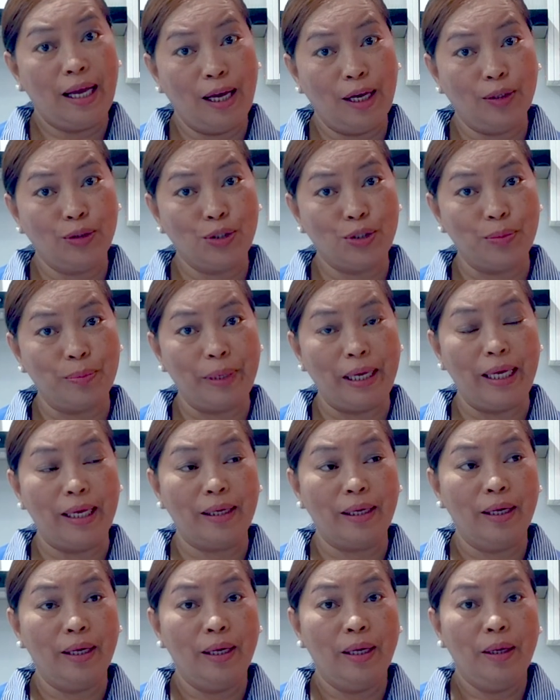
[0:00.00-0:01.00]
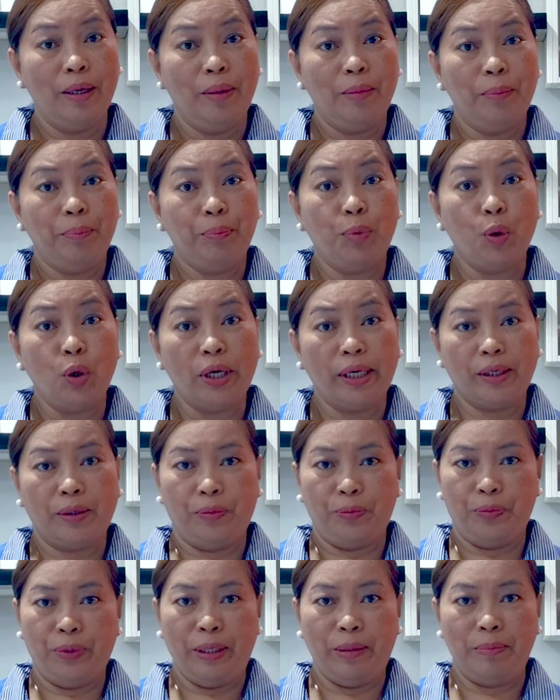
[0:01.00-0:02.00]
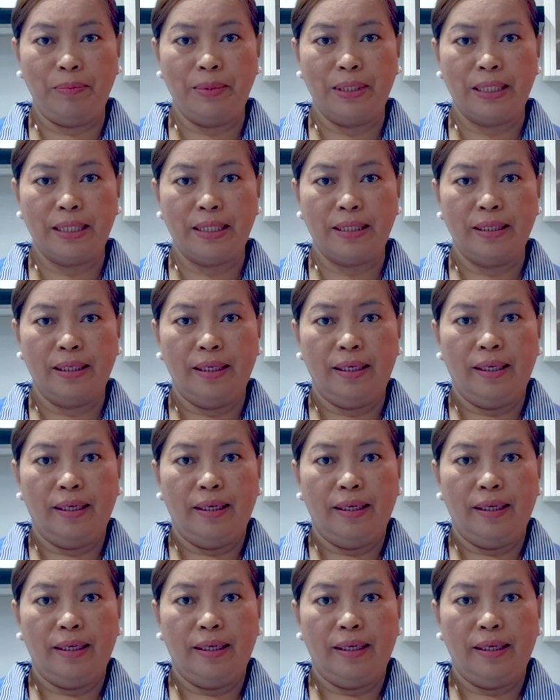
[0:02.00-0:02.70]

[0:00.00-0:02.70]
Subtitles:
how to make pork ribs.